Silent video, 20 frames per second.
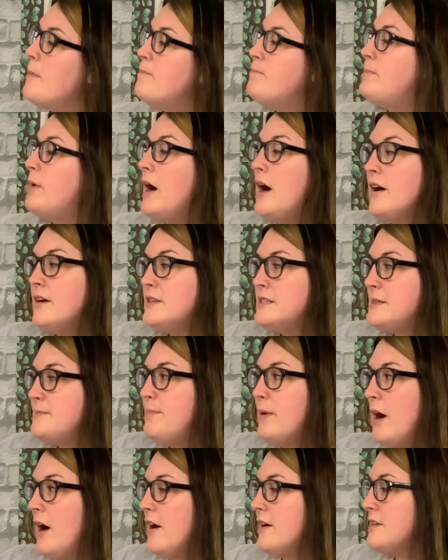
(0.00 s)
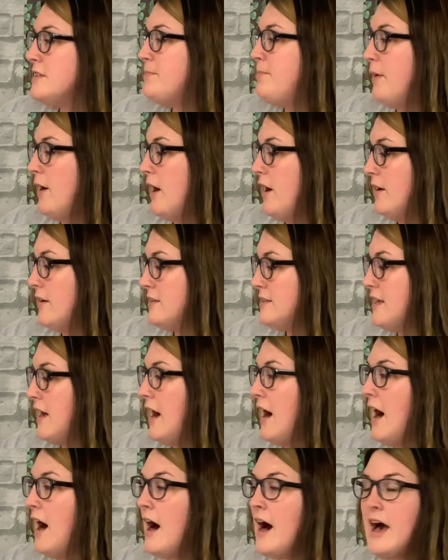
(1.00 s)
Bugs, bugs, bugs.
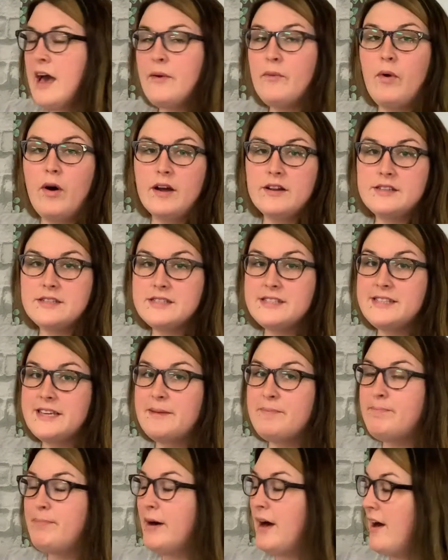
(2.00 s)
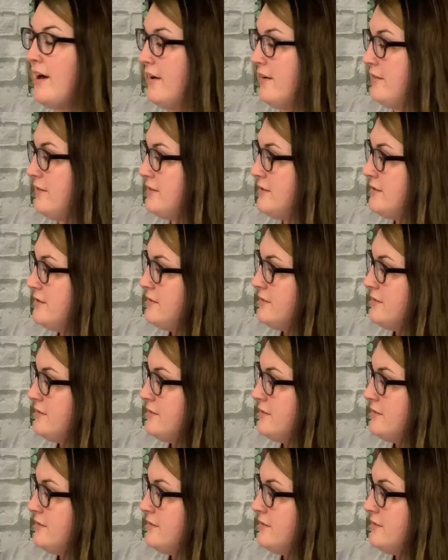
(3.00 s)
I want to see bugs.